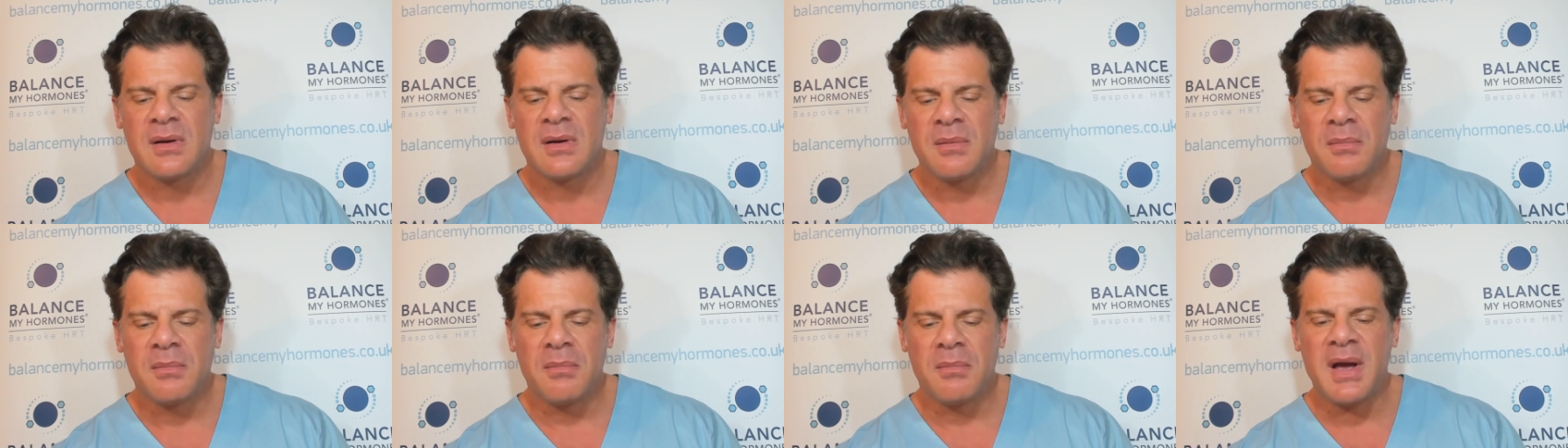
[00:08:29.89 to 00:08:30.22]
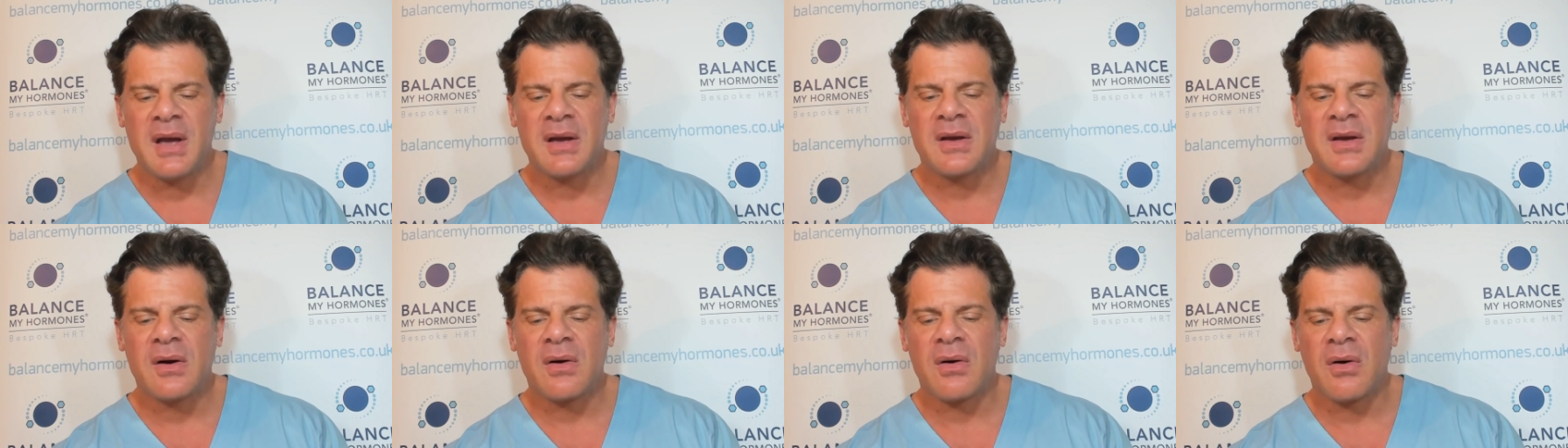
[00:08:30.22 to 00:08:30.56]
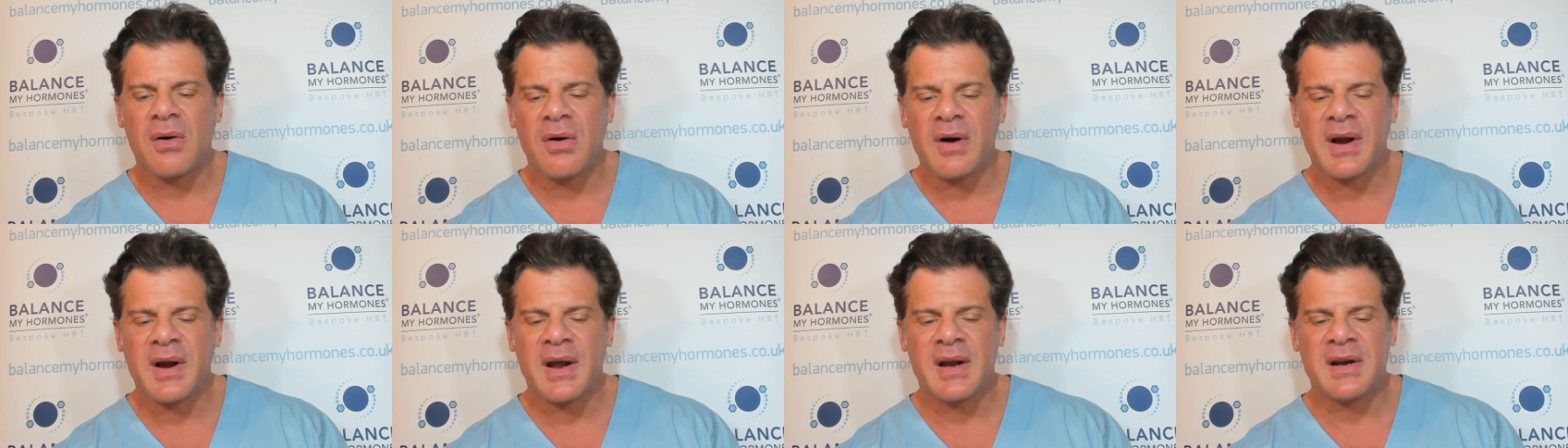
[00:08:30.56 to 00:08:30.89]
make your
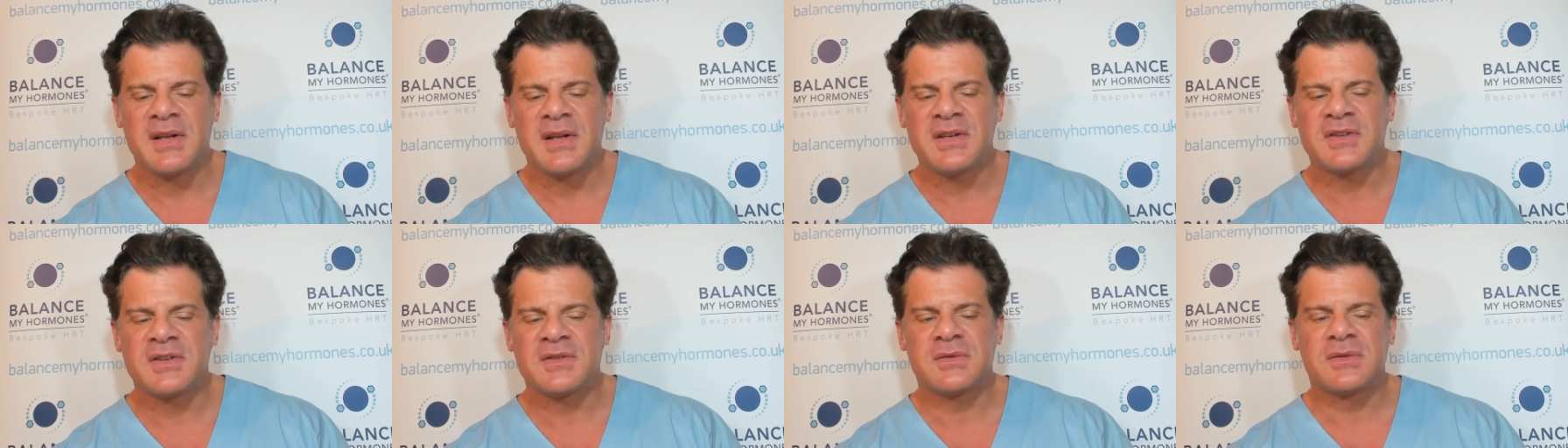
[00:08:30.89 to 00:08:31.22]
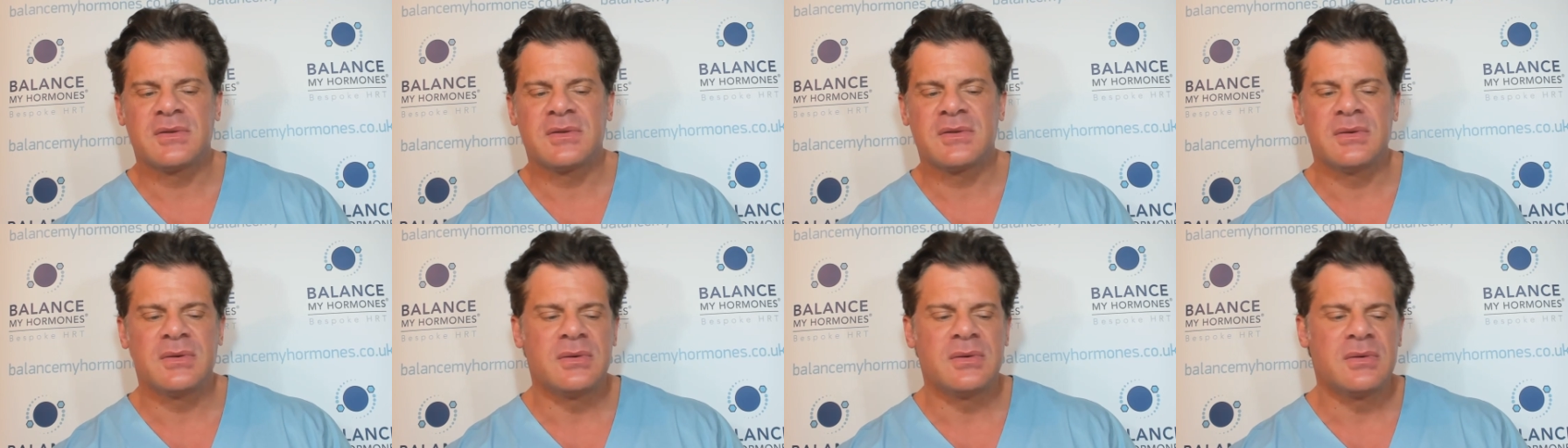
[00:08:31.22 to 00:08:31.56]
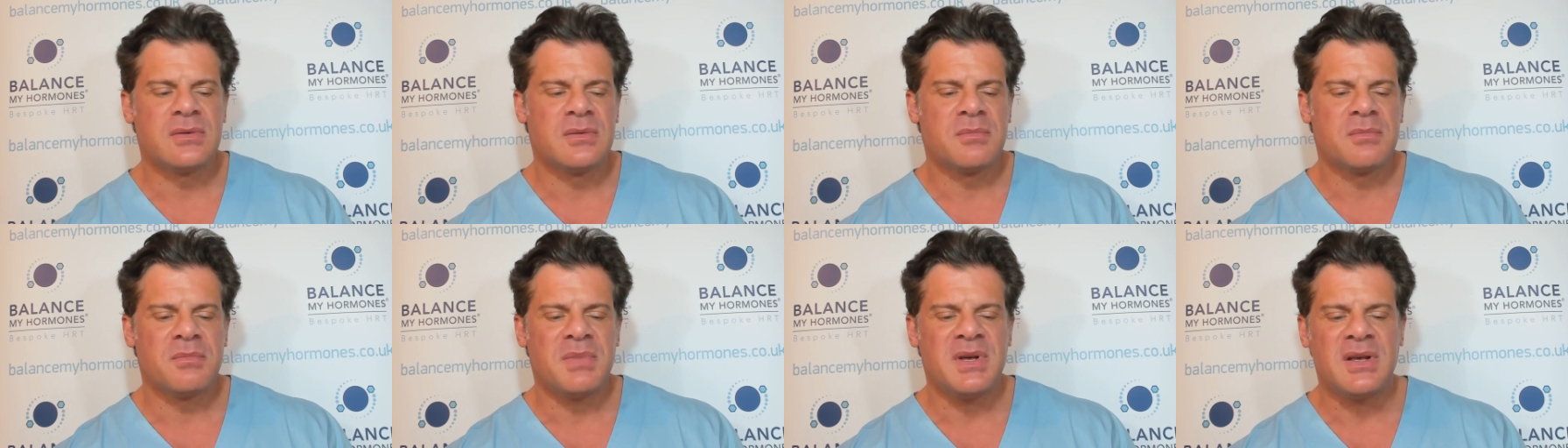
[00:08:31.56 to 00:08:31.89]
organism to be